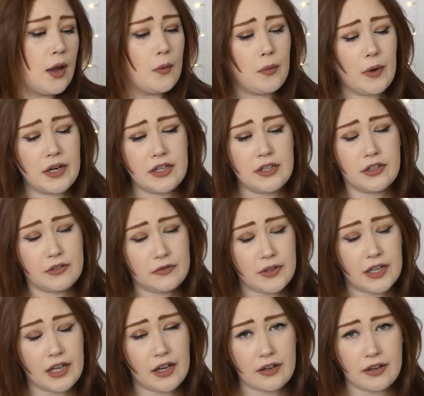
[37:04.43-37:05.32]
when a new
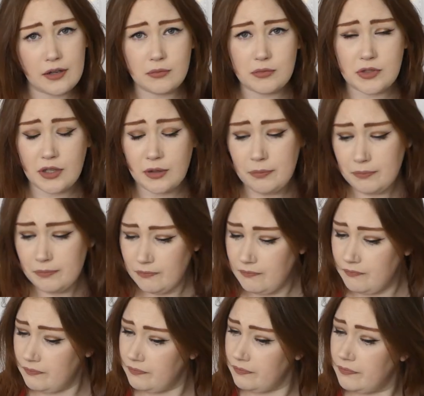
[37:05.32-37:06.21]
video comes up,
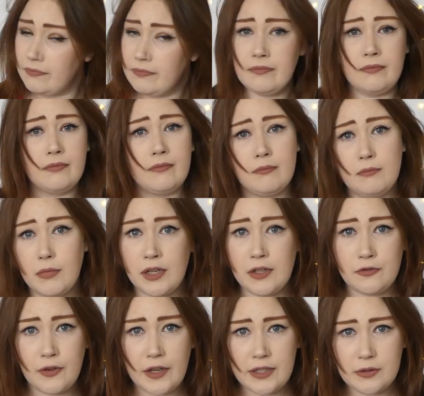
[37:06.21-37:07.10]

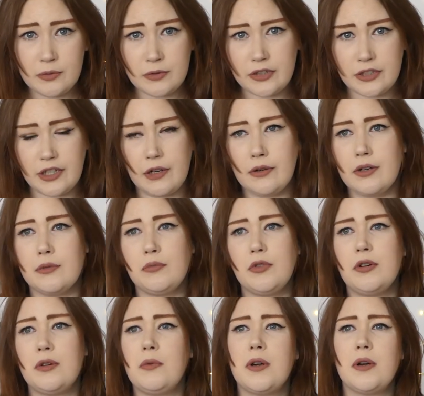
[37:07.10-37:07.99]
my face will show up,
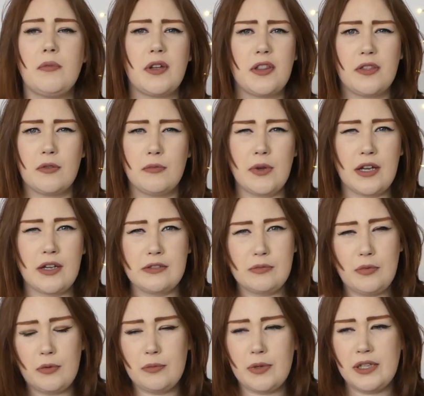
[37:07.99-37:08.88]
or one of my thumbnails,
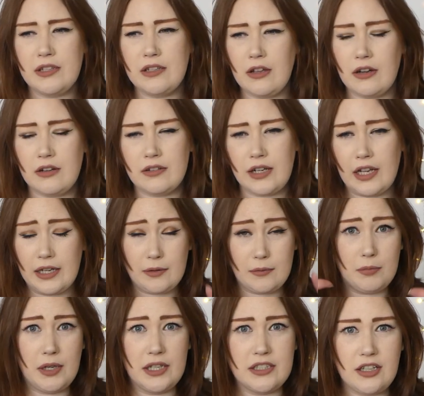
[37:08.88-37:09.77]
probably not
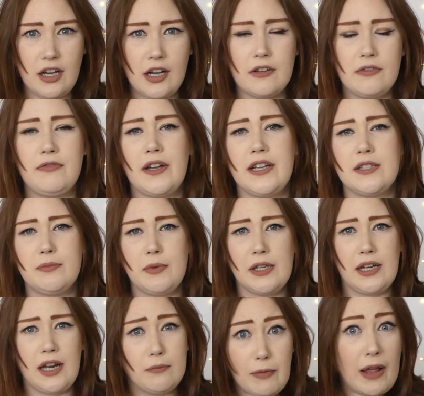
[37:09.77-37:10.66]
like my entire face
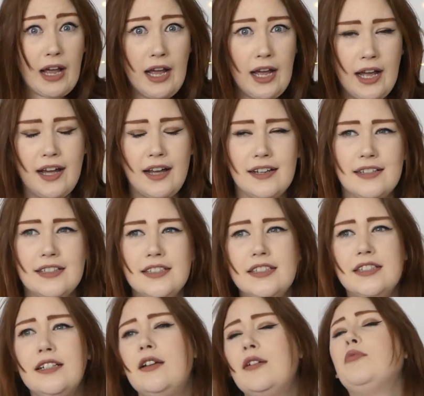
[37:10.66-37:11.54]
being like, bah!
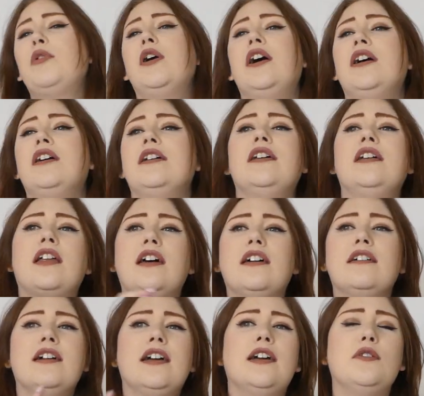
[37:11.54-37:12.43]
But, you
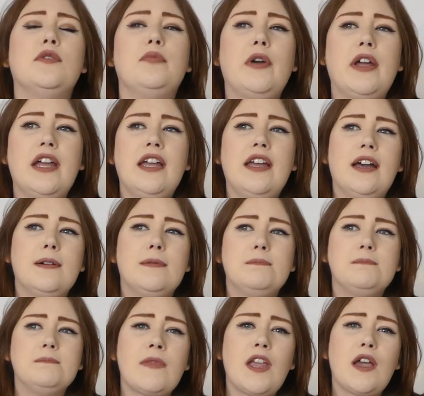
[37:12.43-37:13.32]
know, it'll be,
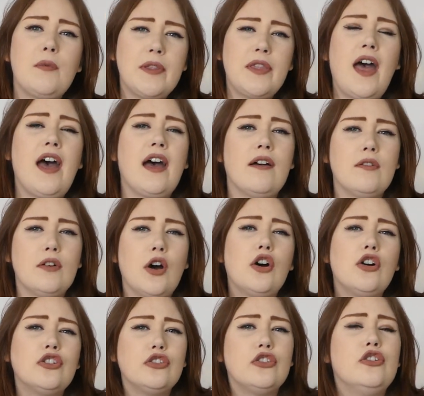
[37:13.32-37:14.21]
um, it'll be there
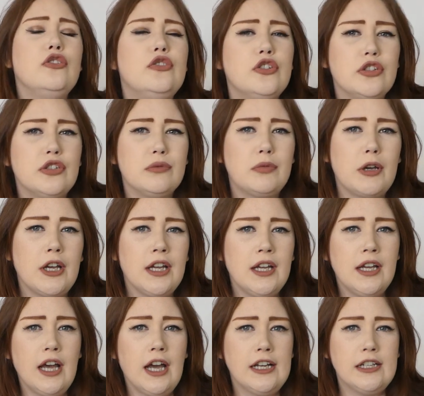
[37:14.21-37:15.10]
on your YouTube
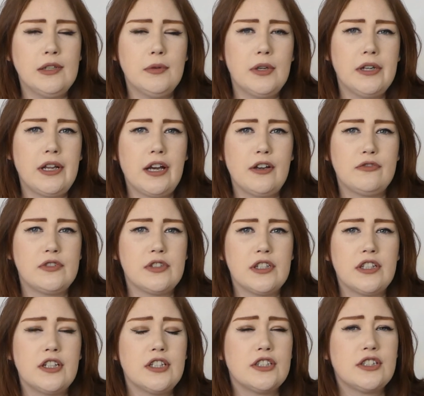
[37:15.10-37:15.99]
and you won't have
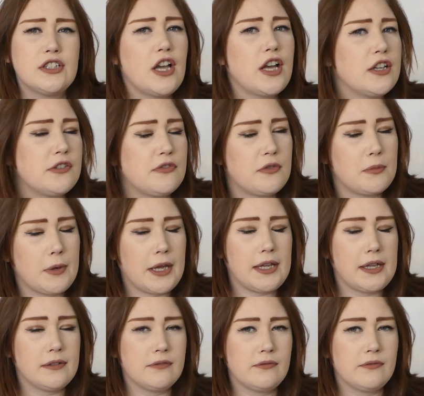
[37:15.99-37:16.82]
to search for me